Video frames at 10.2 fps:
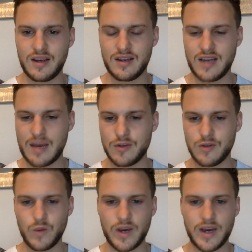the
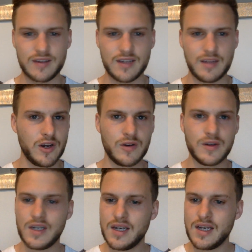Amazon warehouse? Let me know.
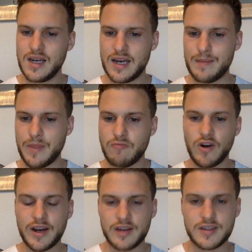
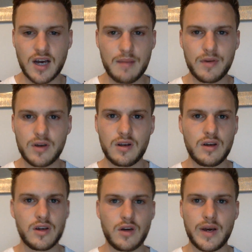Right, guys, I'm
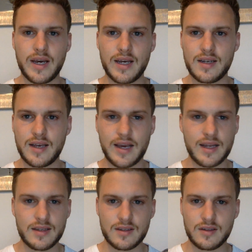gonna go ahead
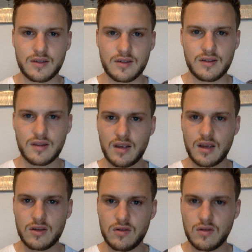and
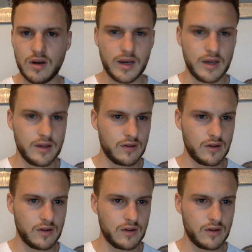stick you guys